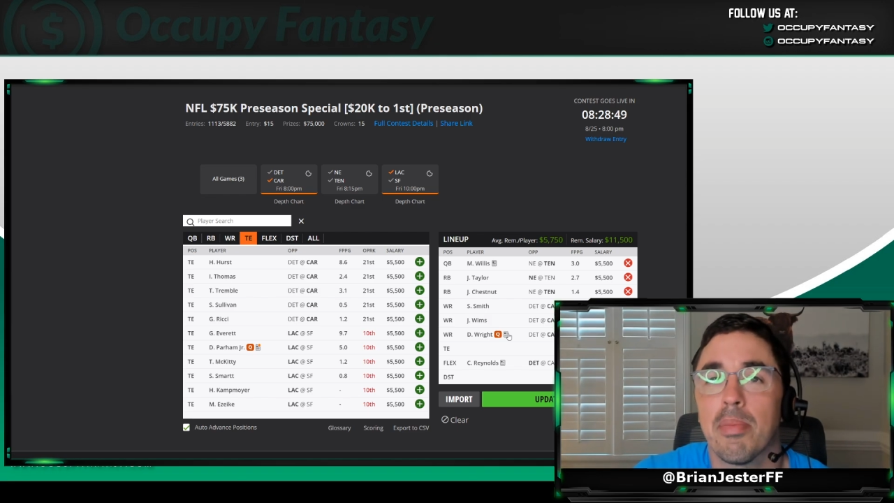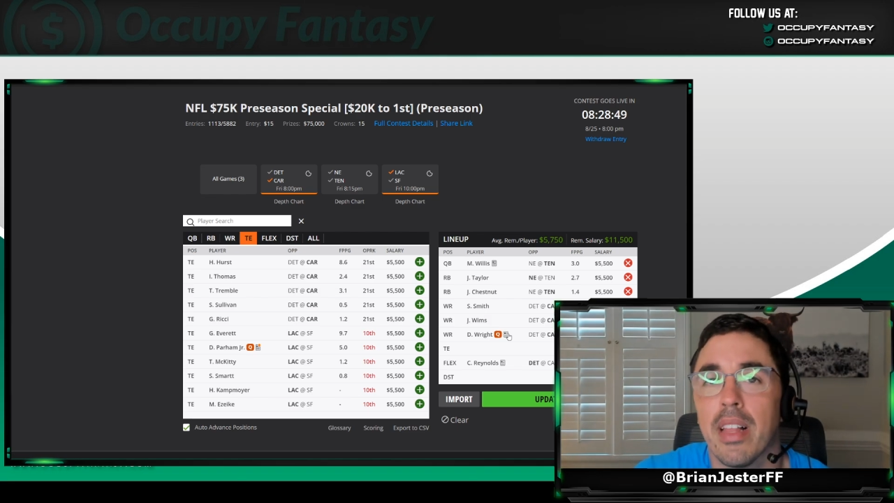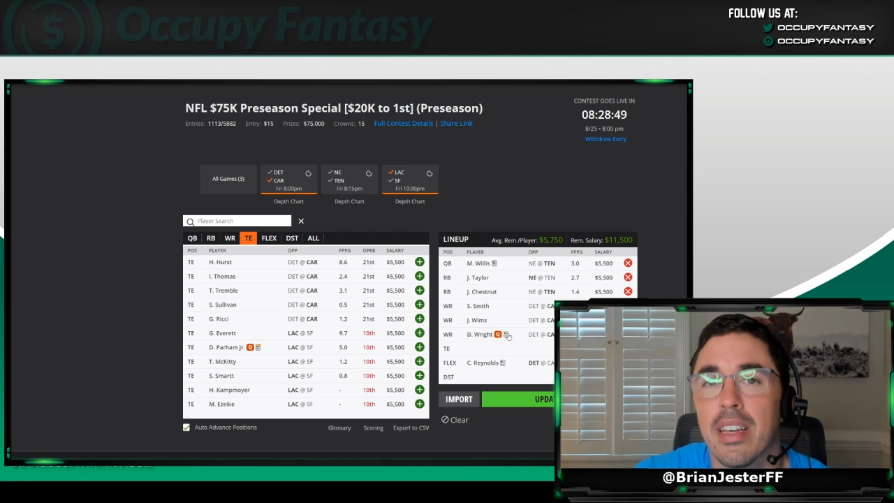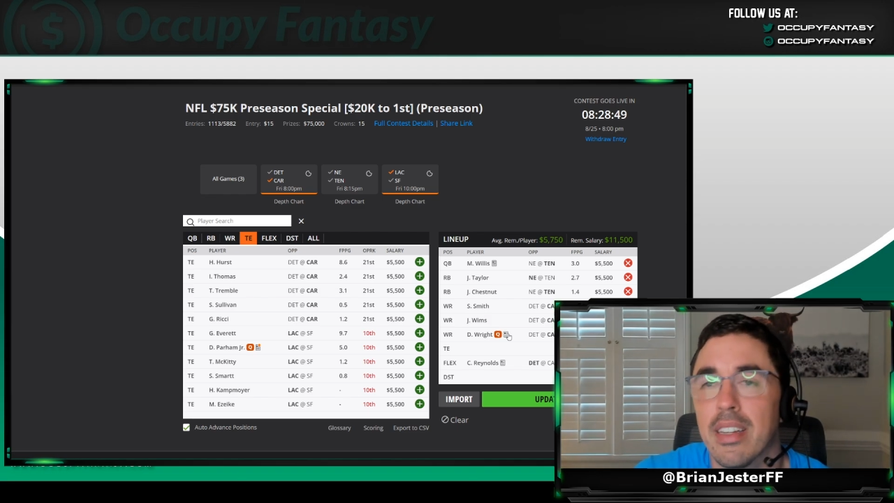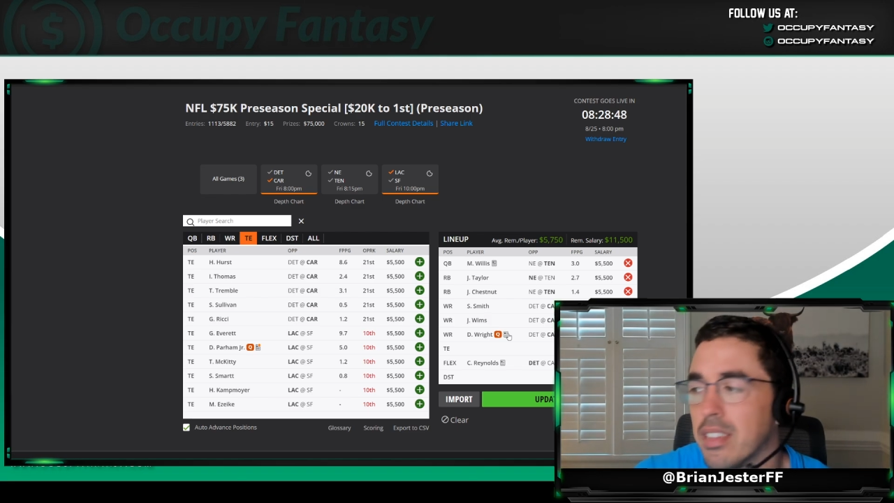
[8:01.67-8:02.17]

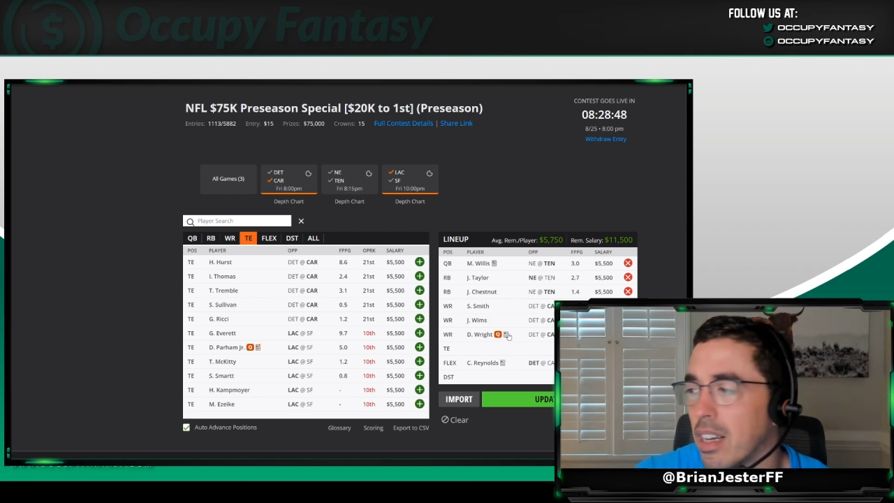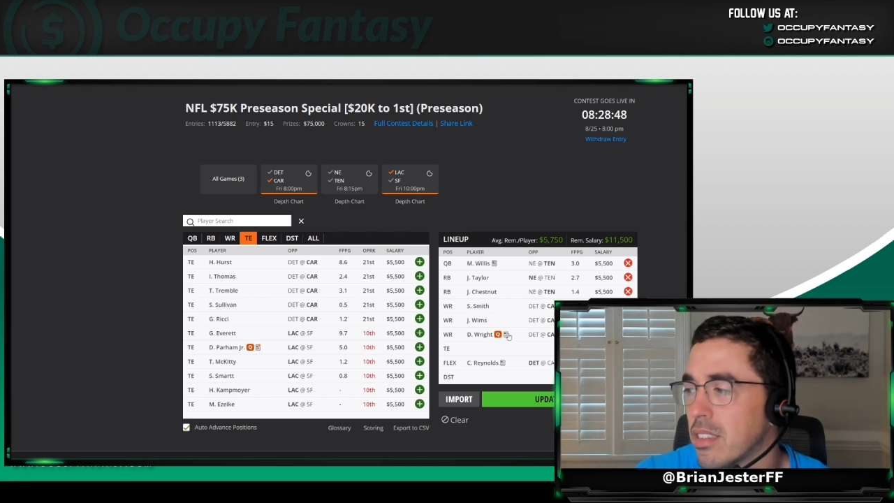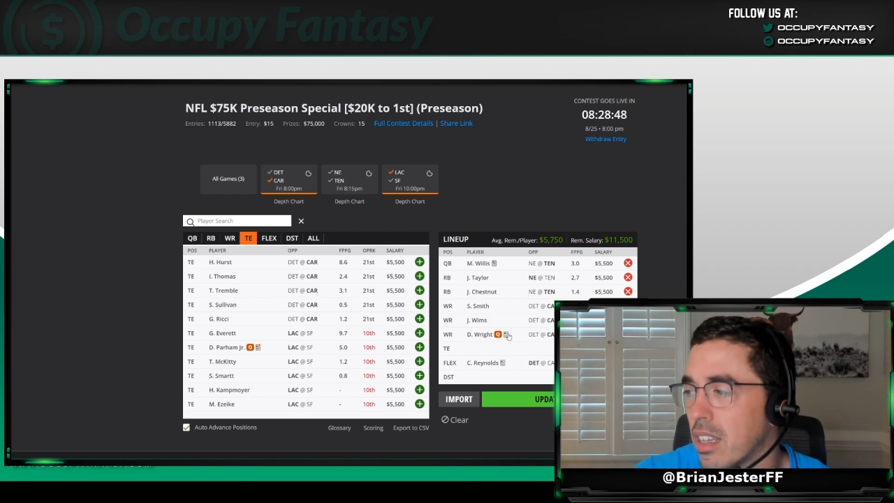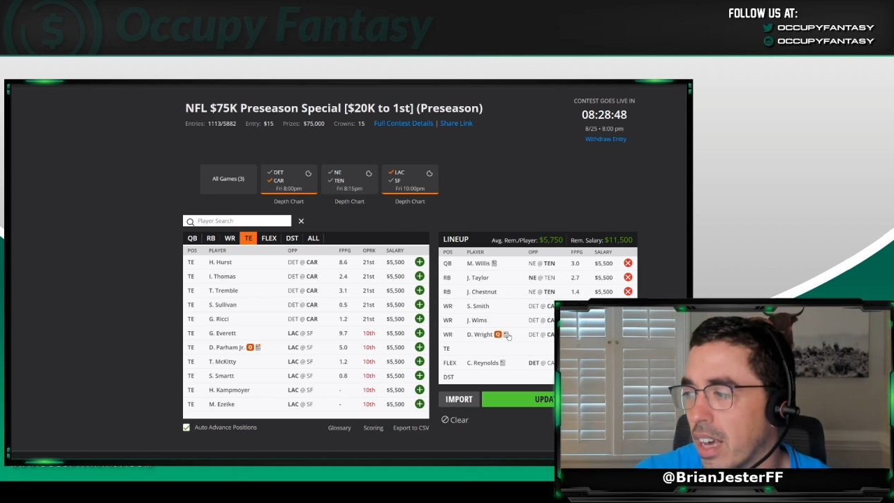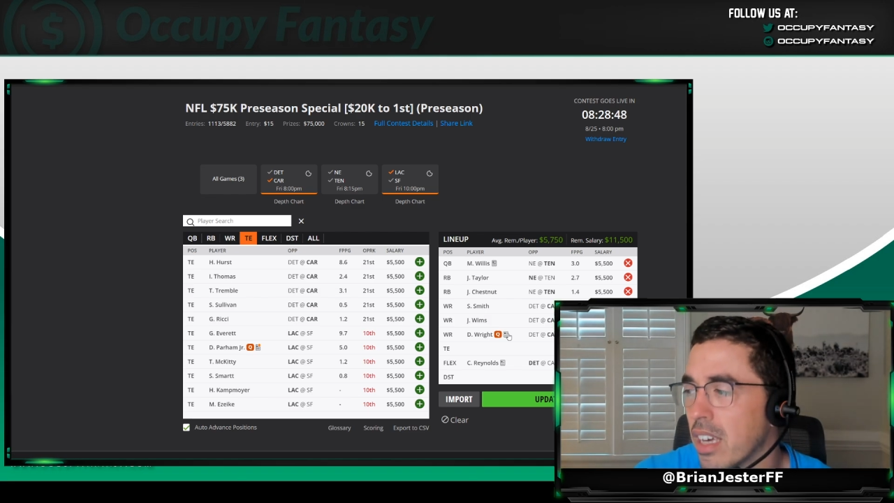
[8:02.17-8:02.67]
play a ton
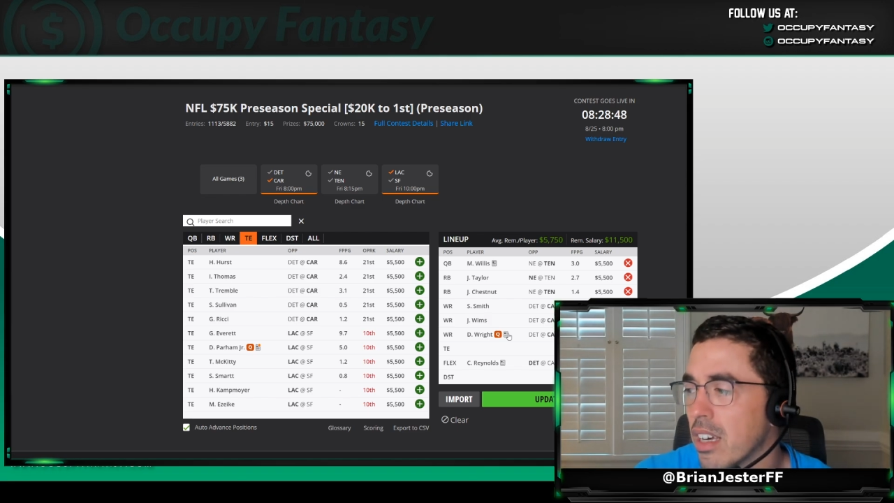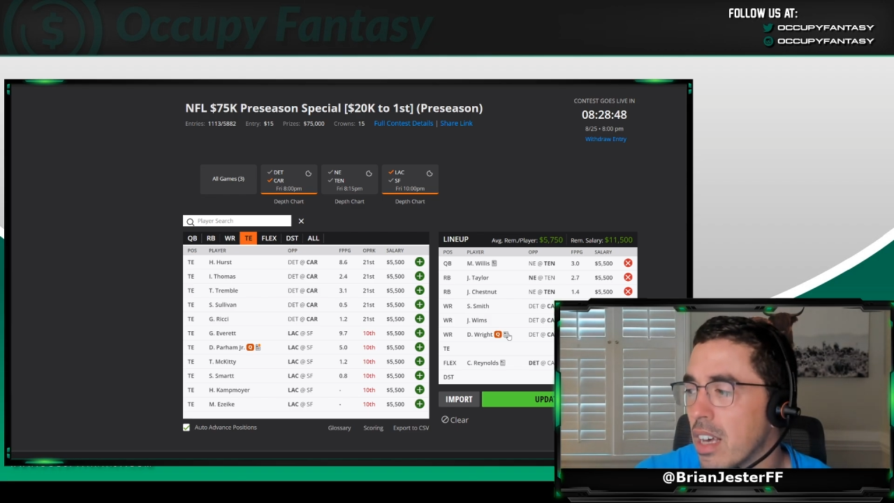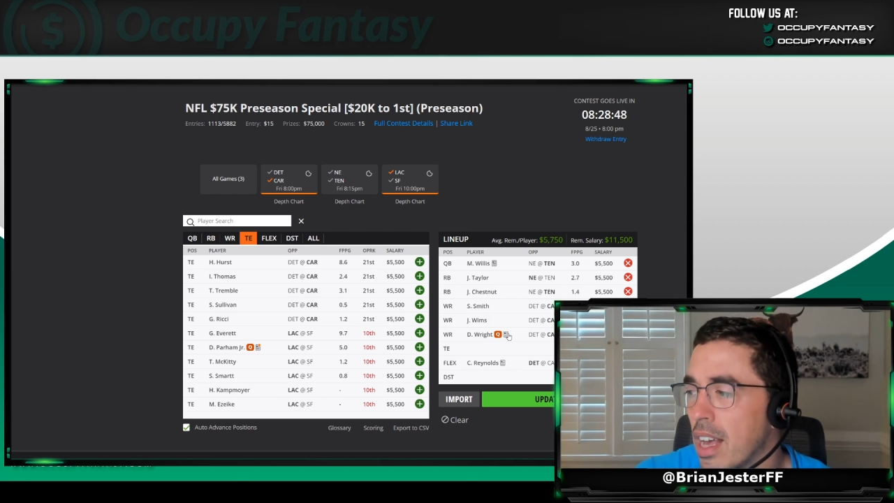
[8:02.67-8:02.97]
tonight.